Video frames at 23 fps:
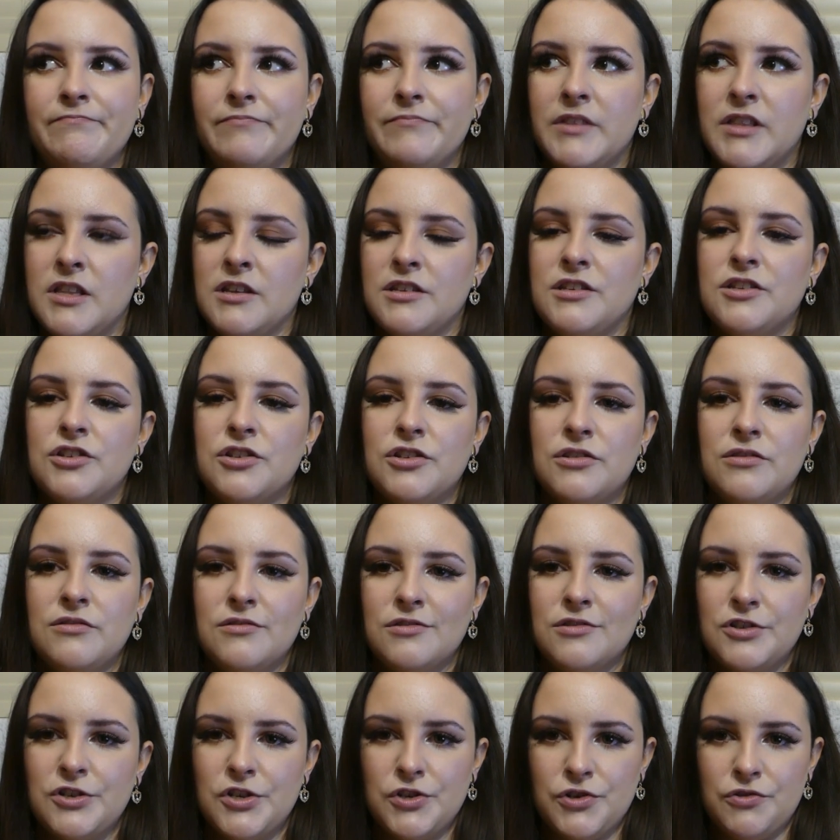this
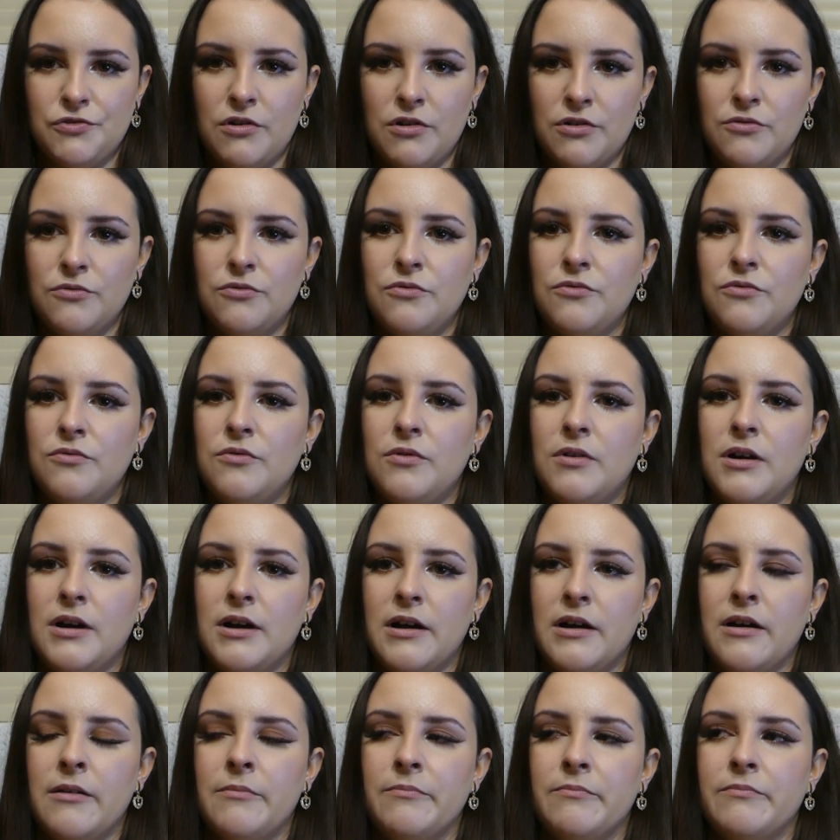struggle,
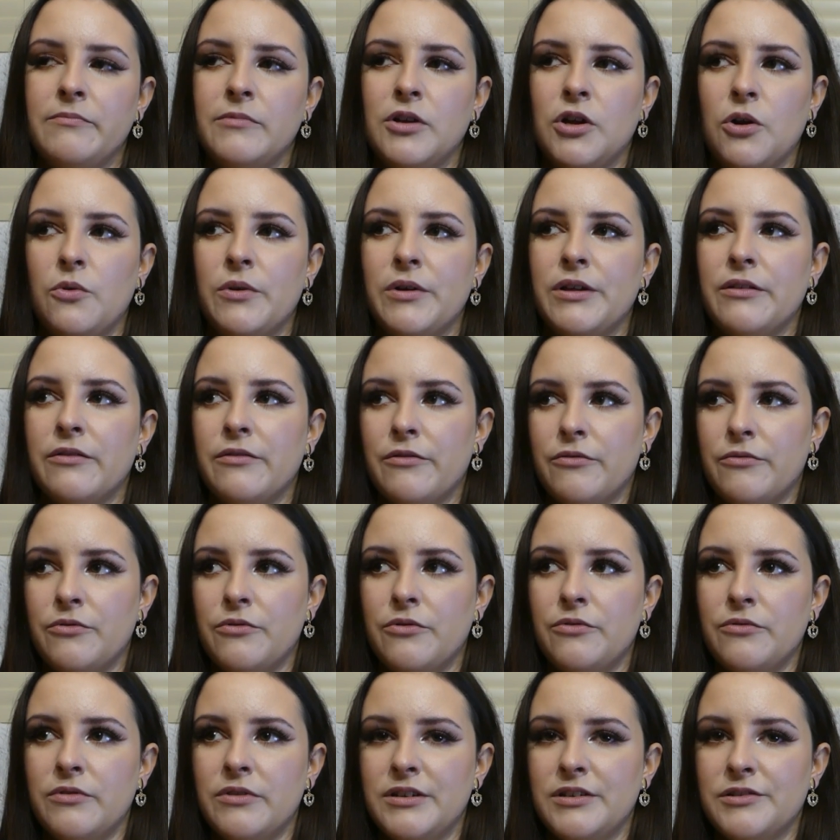going
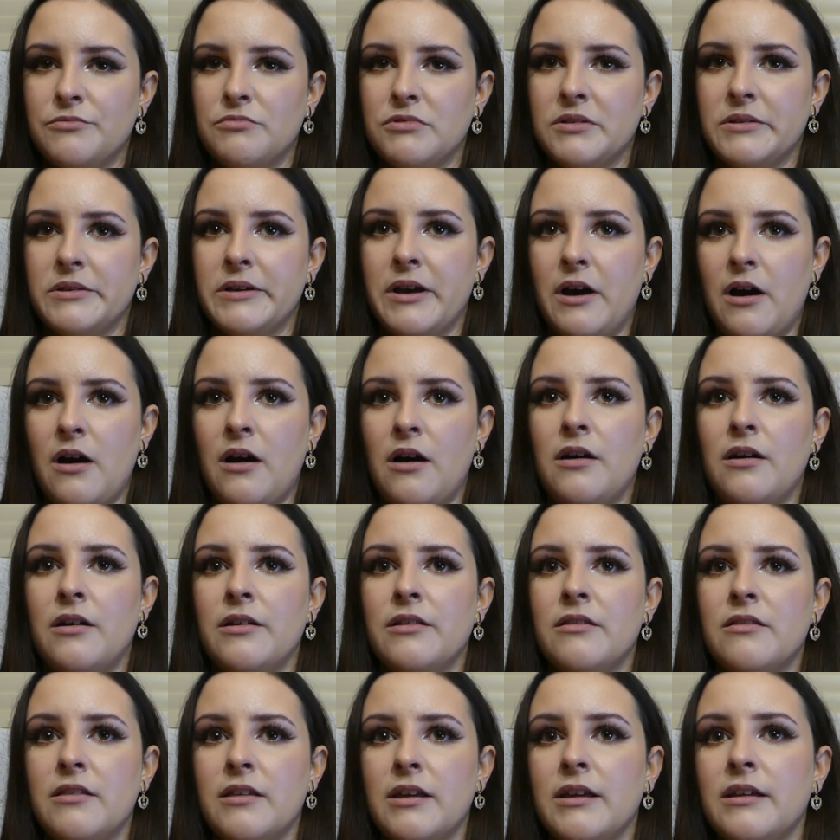through these really
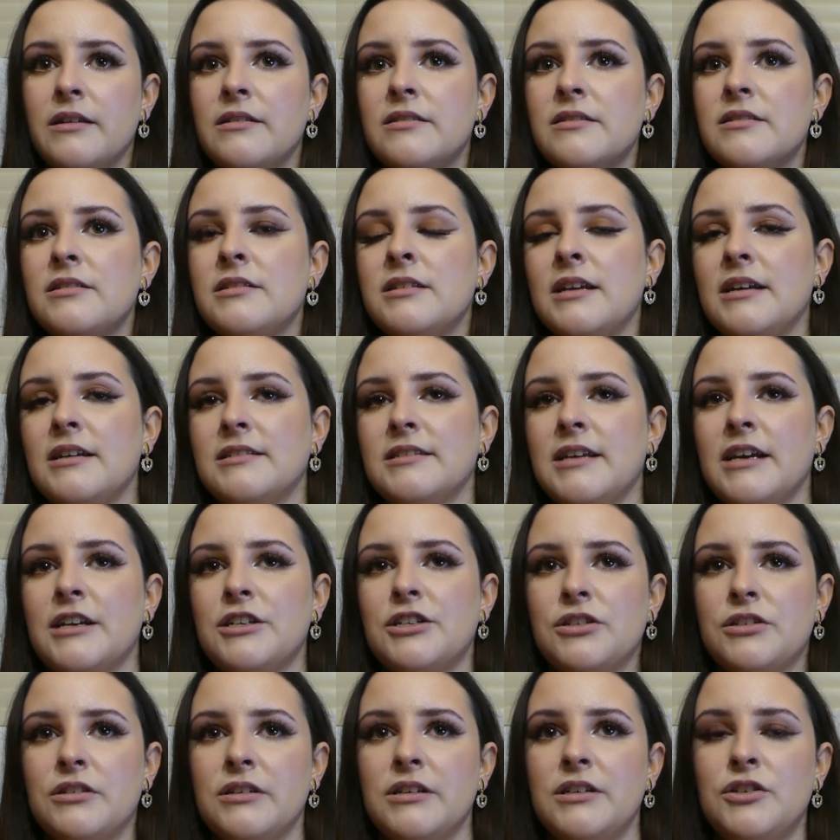hard things, has
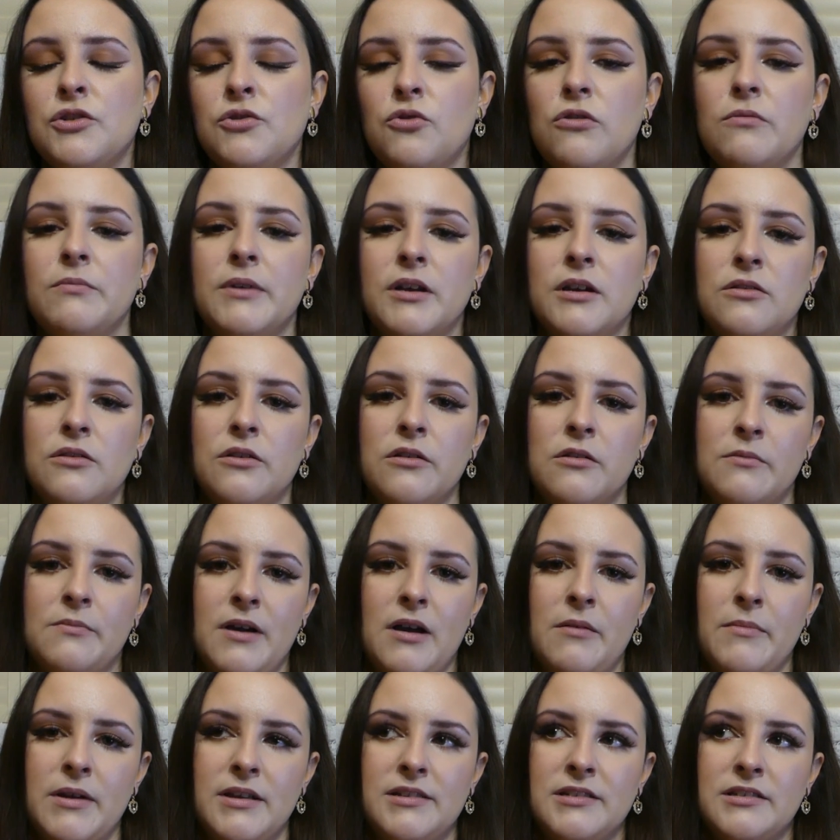actually taught me a lot
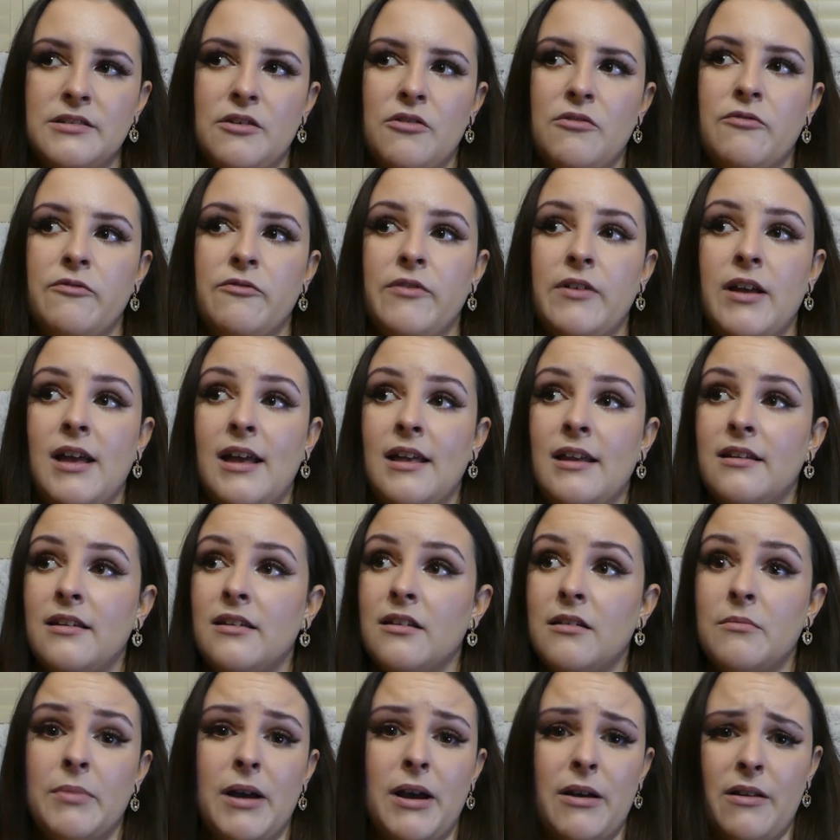about myself and
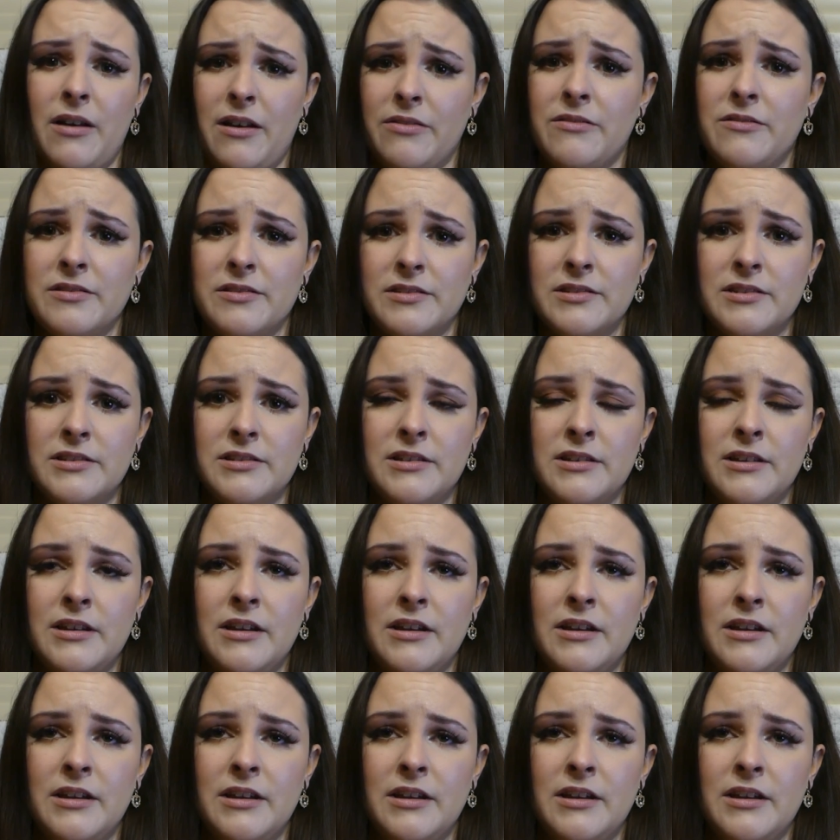about others.